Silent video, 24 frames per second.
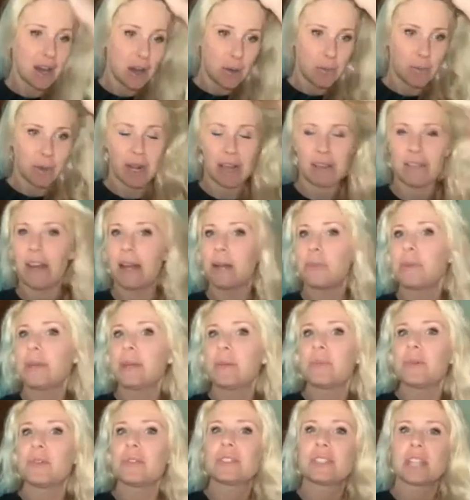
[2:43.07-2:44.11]
but I've had
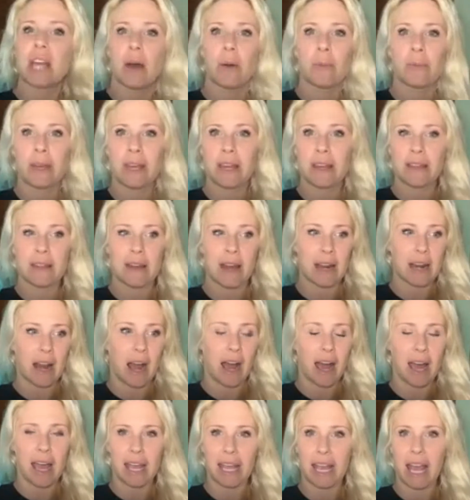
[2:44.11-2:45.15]
people tell me that
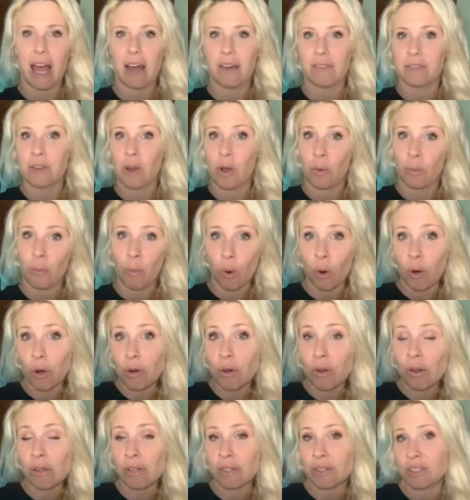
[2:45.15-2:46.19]
I have no
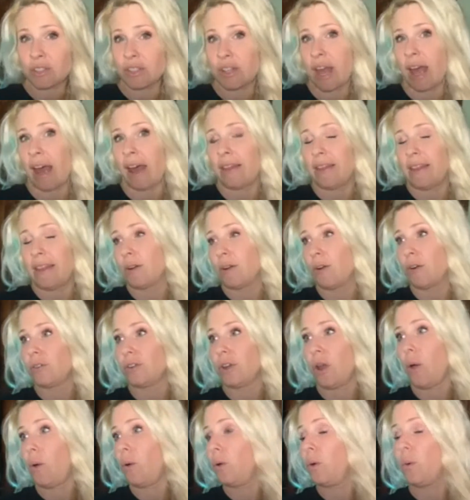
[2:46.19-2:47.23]
morals, that they don't
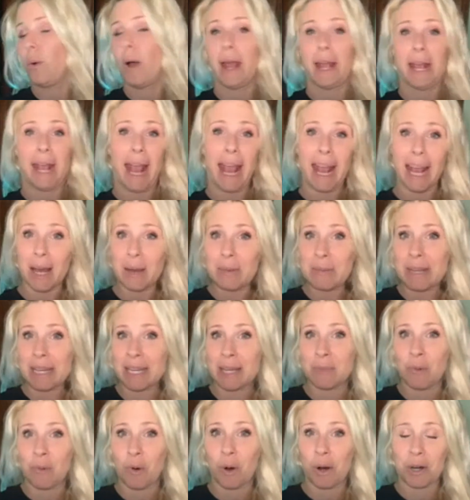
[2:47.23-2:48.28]
know who I am
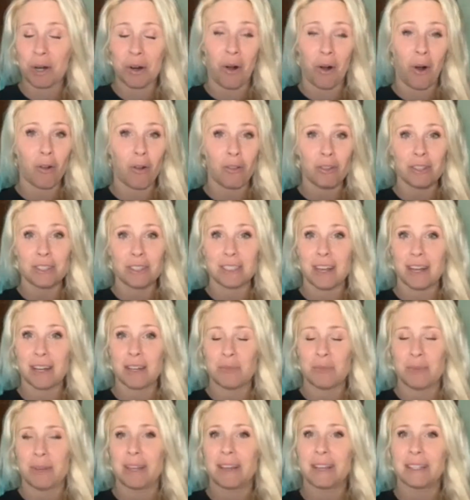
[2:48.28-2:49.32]
anymore, all of a sudden
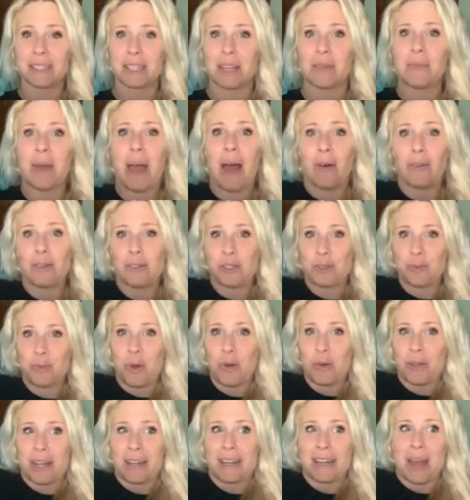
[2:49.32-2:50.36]
because I'm
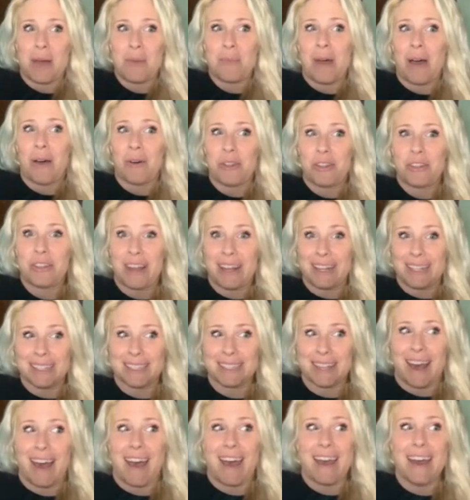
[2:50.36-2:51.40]
outspoken about things
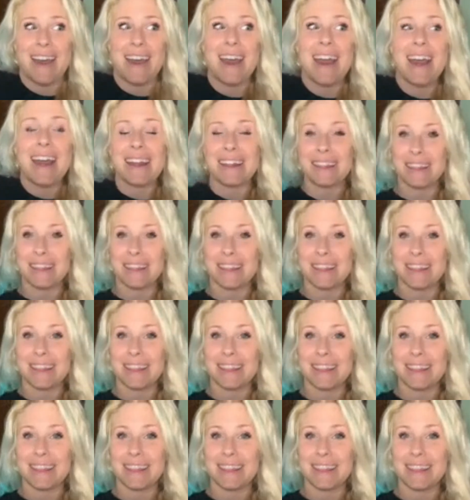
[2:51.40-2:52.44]
that they
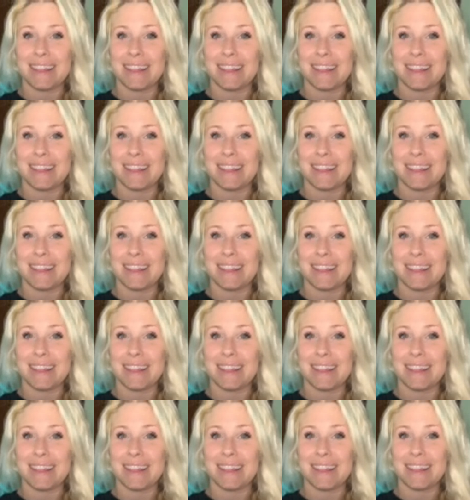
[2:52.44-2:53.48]
don't agree with.
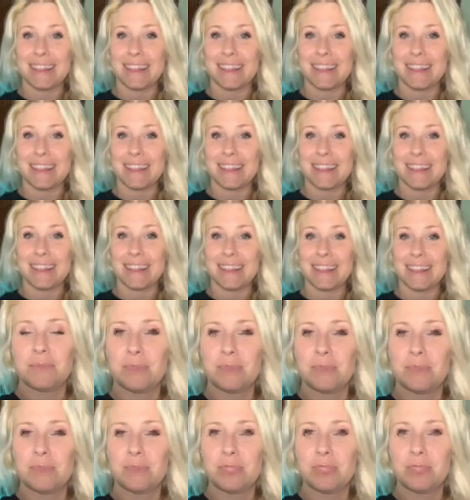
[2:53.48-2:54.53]
And
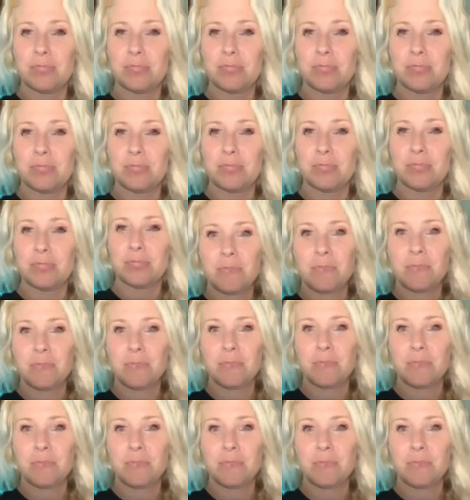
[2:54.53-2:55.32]
sorry about that.